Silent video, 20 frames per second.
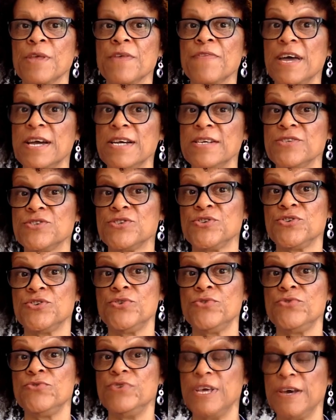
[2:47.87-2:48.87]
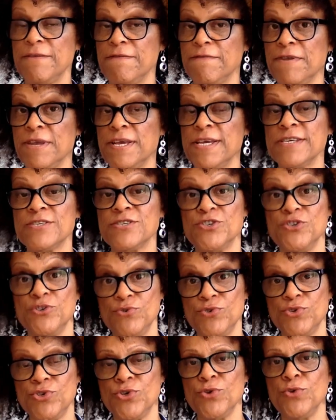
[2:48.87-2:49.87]
thanks to Netflix,
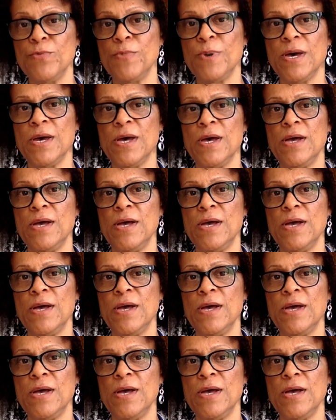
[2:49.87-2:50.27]
YouTube,